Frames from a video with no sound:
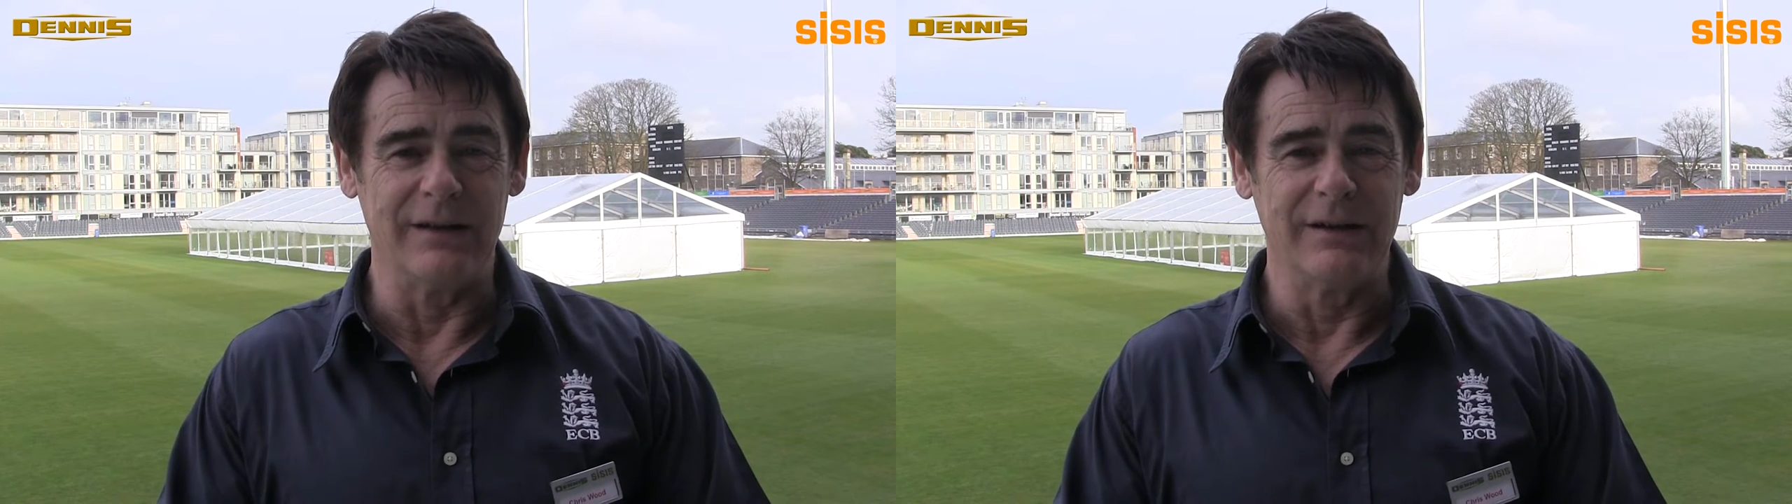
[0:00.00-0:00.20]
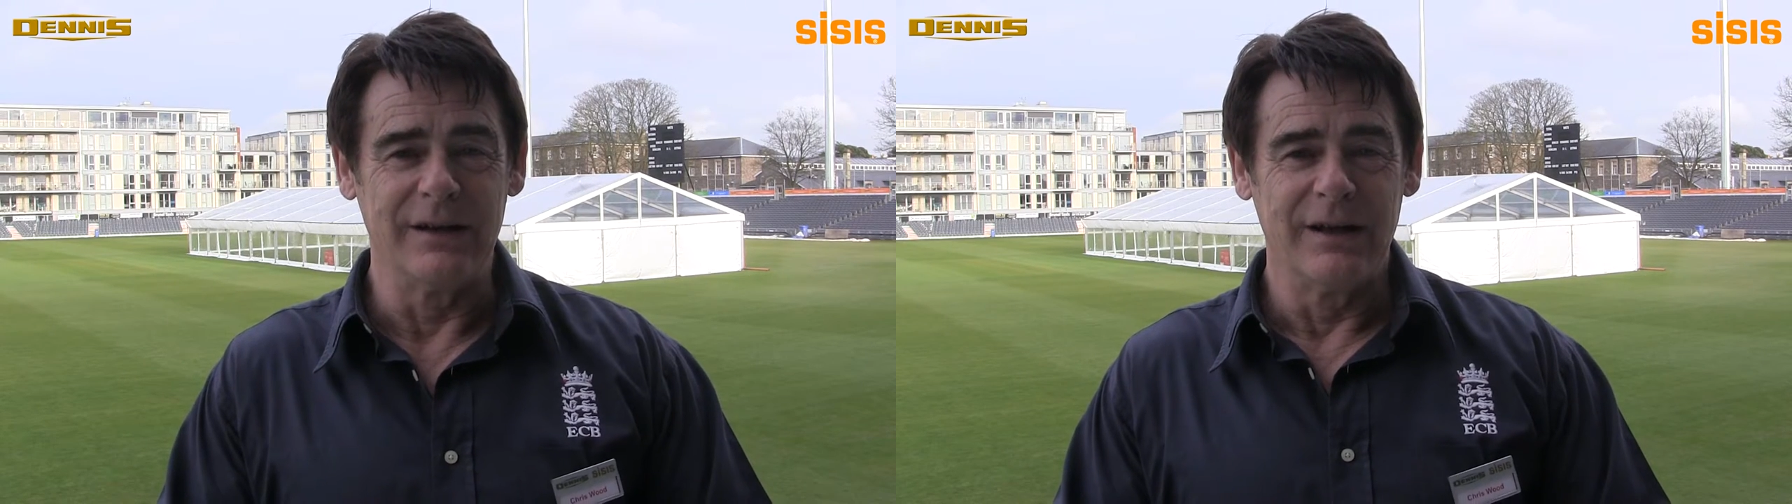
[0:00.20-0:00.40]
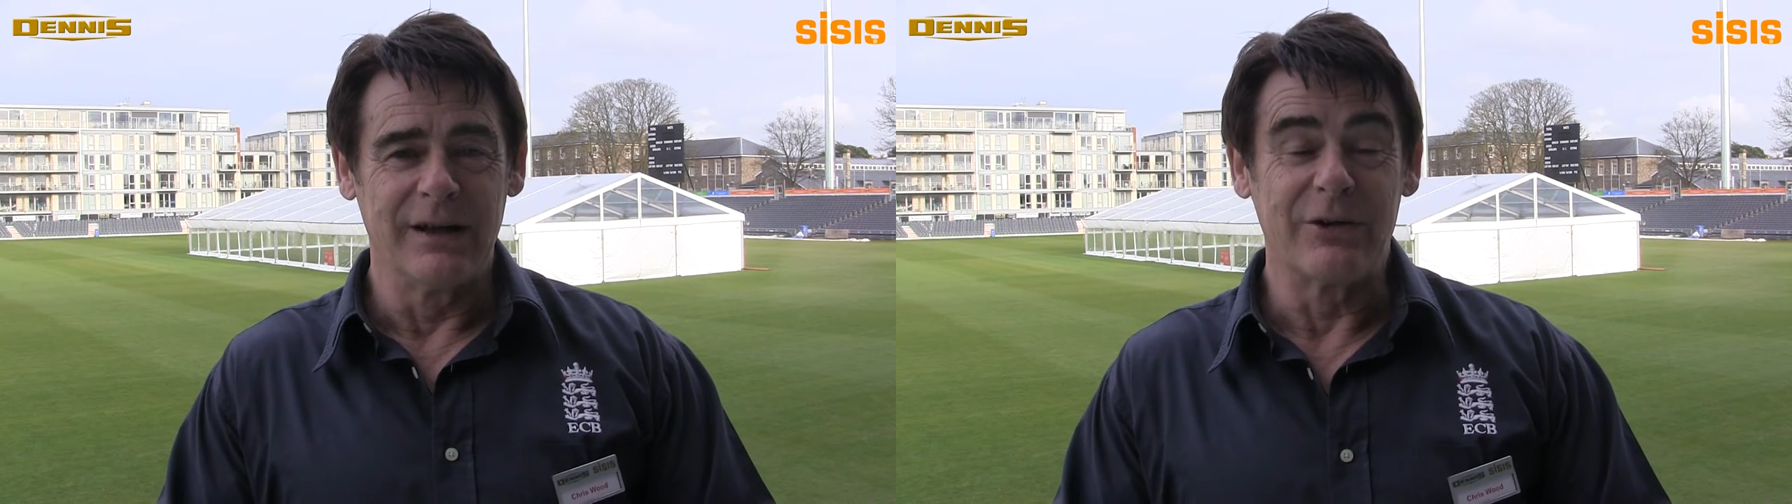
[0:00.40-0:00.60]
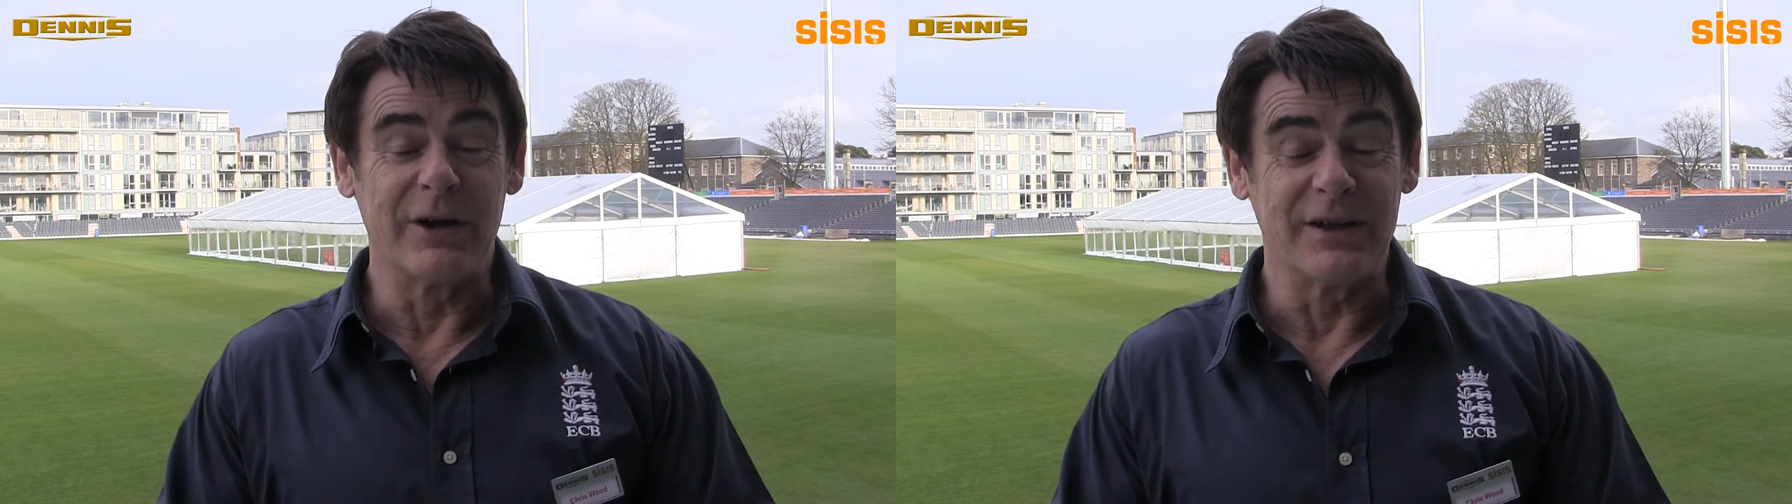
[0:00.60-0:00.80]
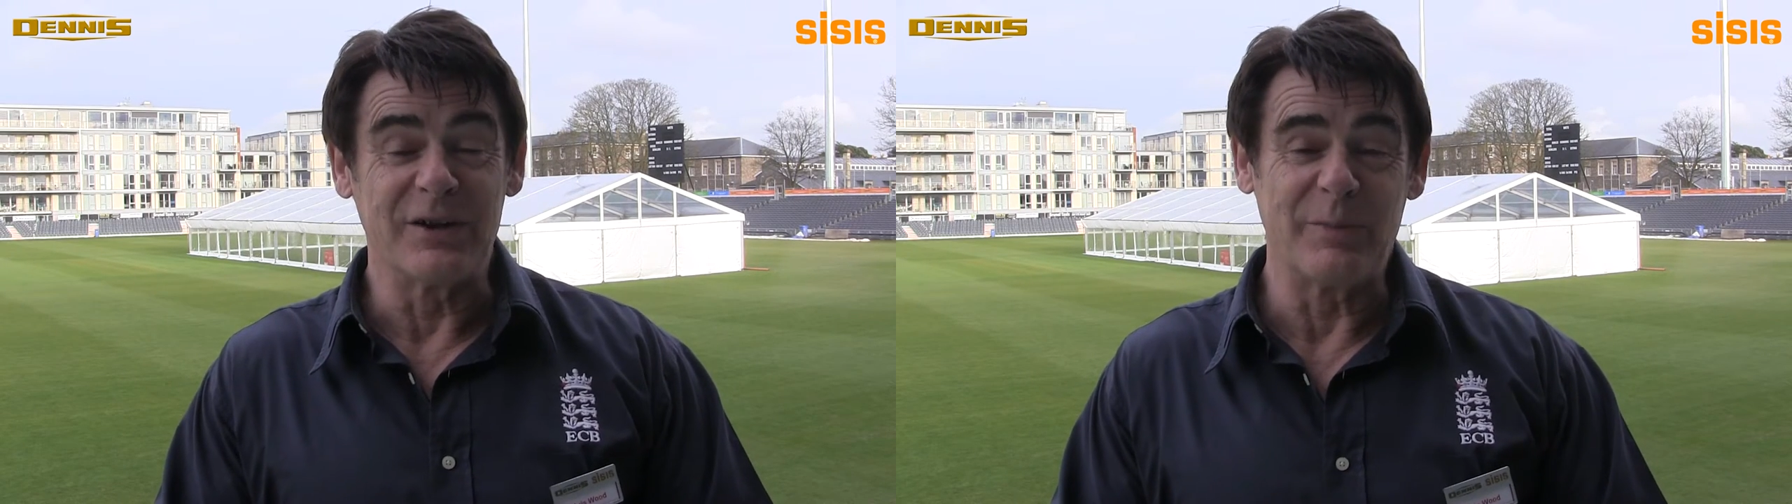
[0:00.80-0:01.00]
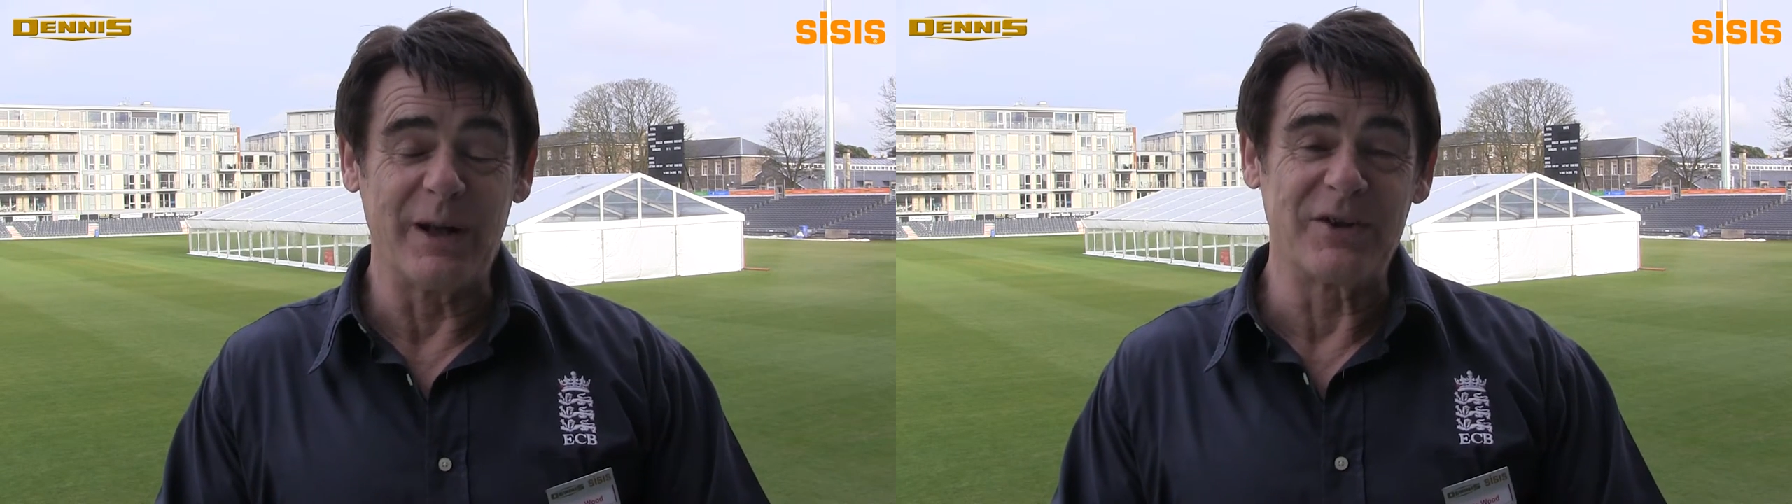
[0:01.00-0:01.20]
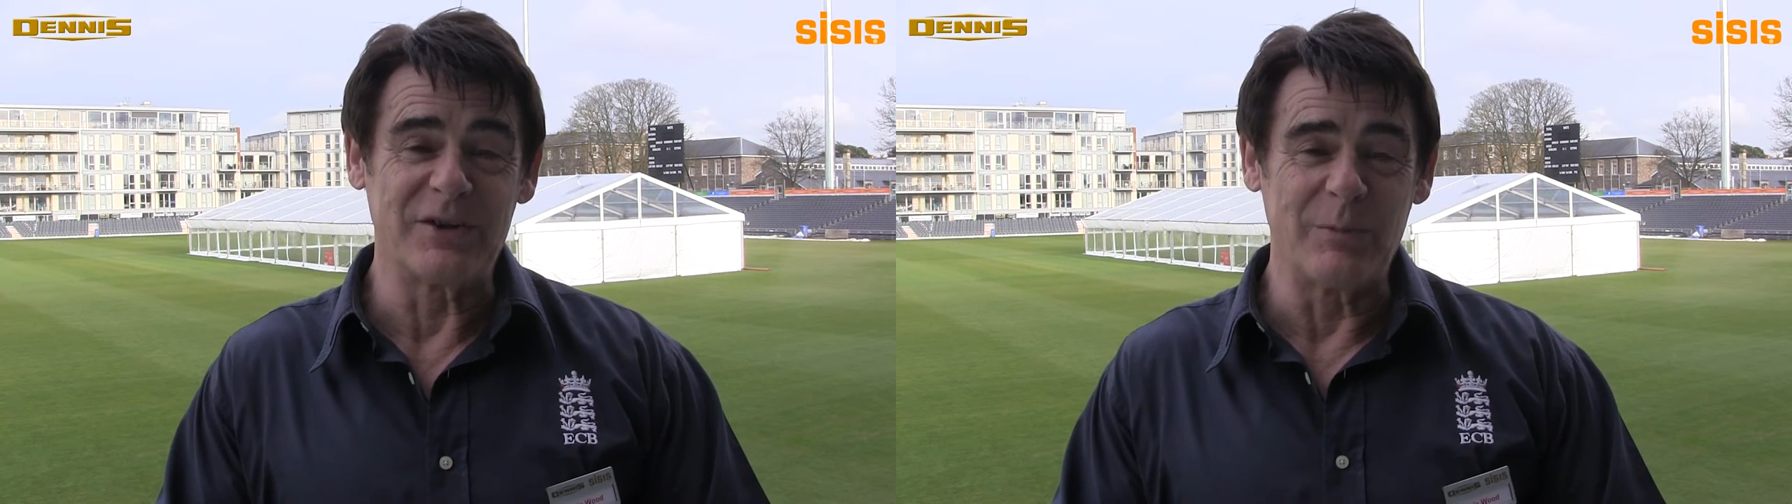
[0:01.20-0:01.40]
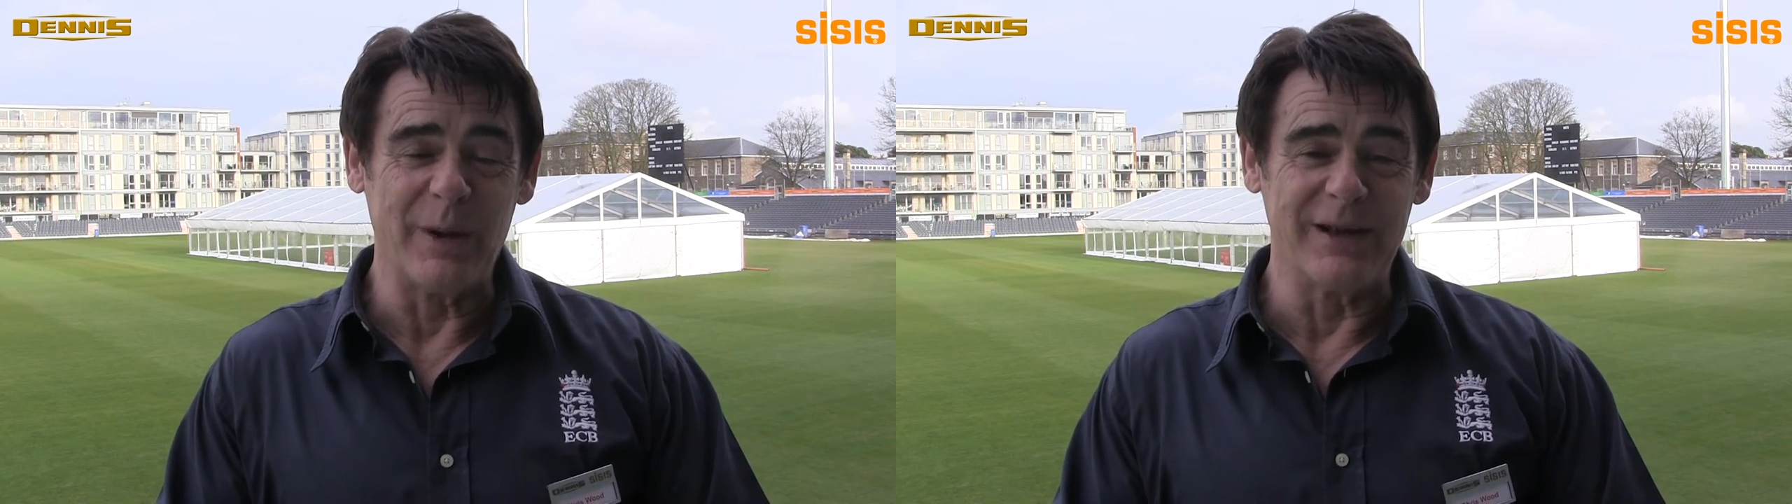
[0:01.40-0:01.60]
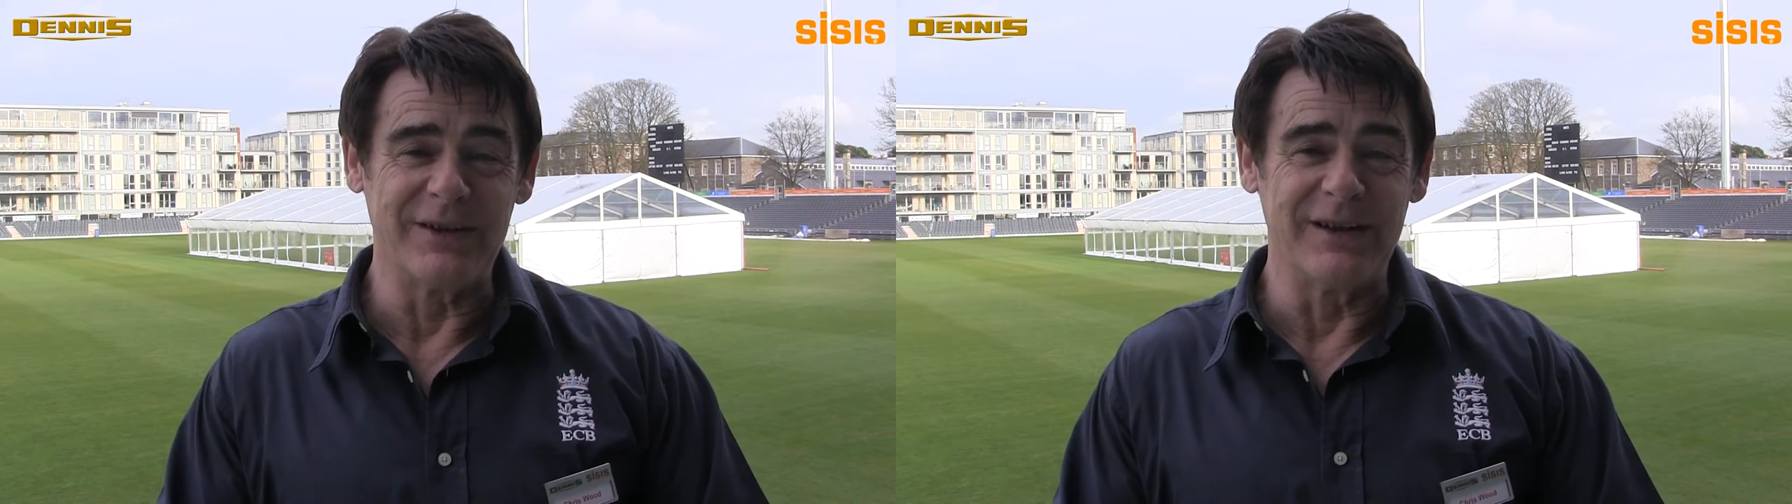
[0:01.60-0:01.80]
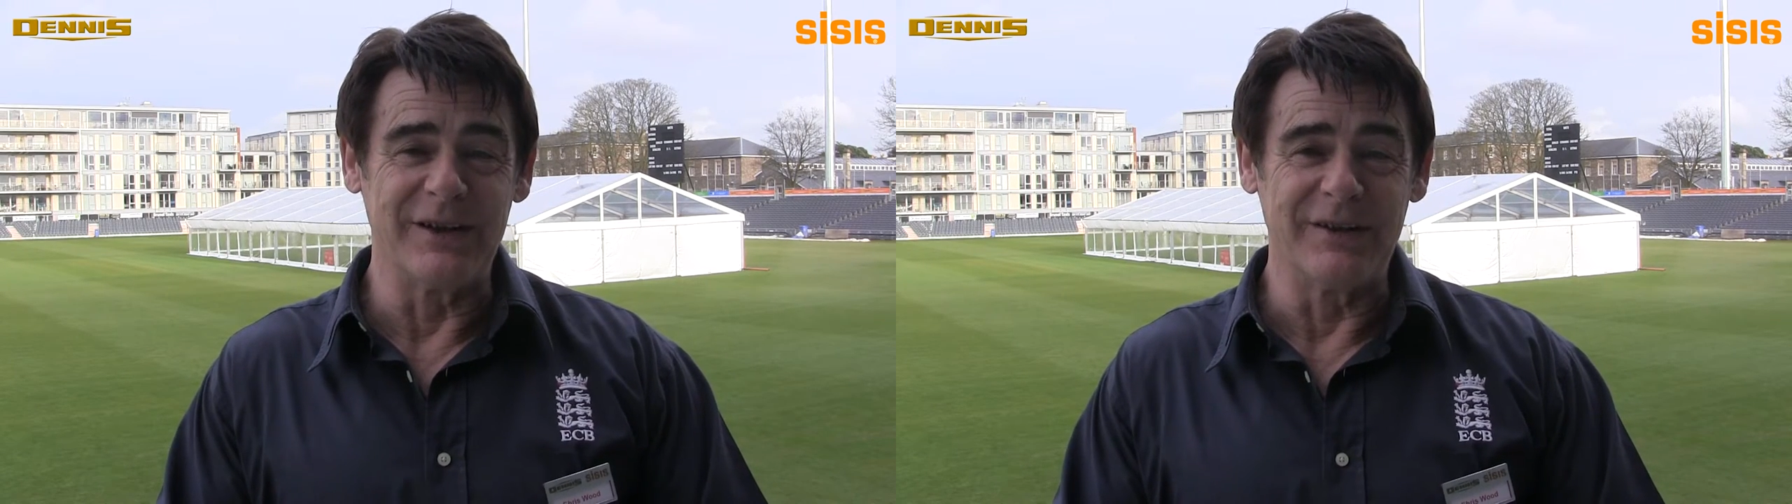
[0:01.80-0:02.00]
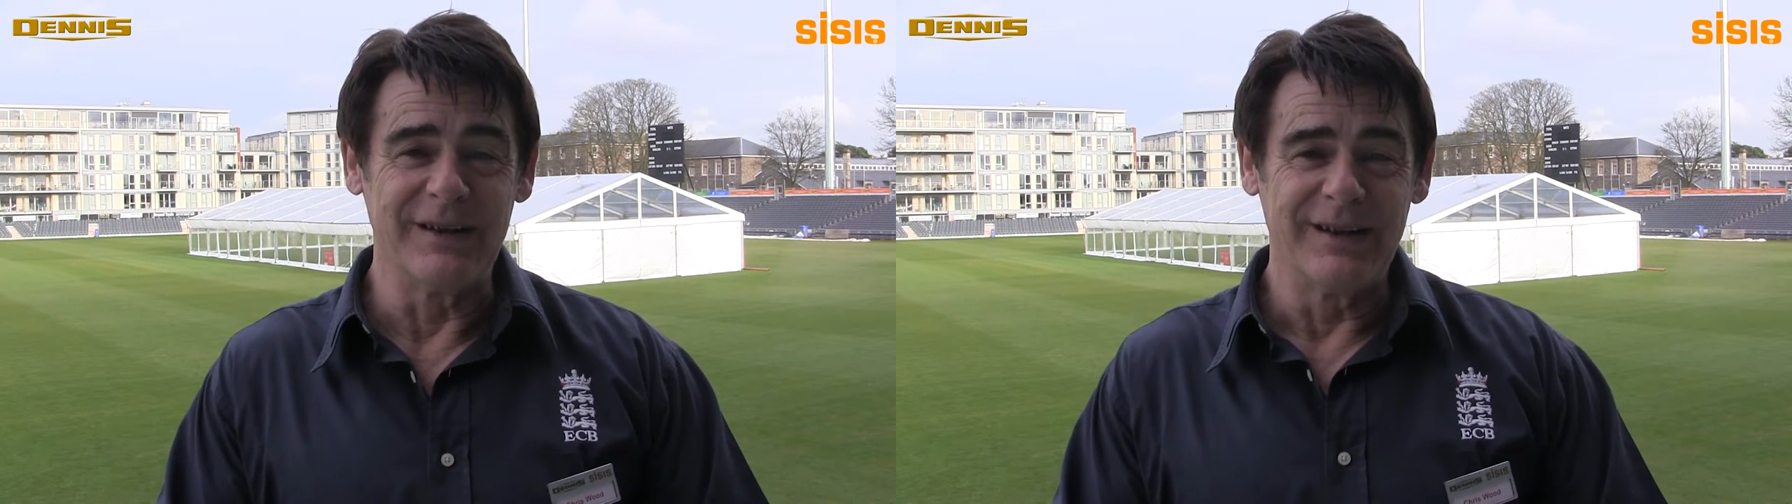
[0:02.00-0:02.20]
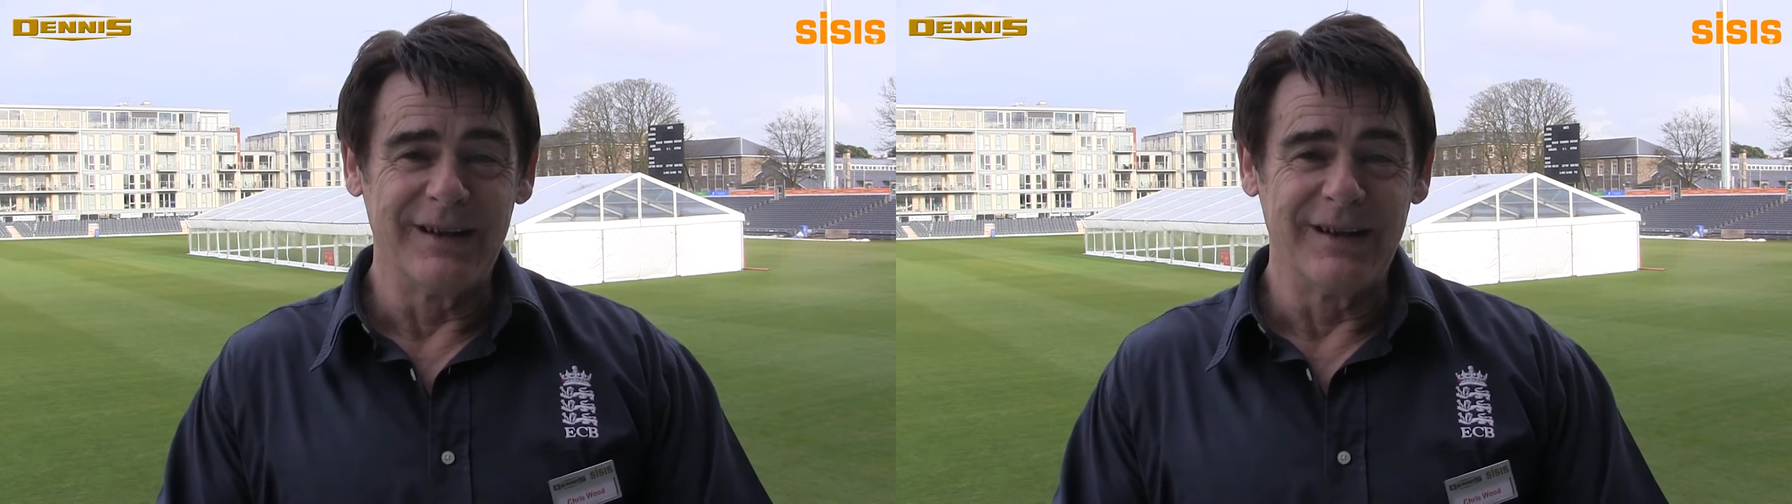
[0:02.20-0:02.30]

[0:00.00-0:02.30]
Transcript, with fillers: and cricketers participating on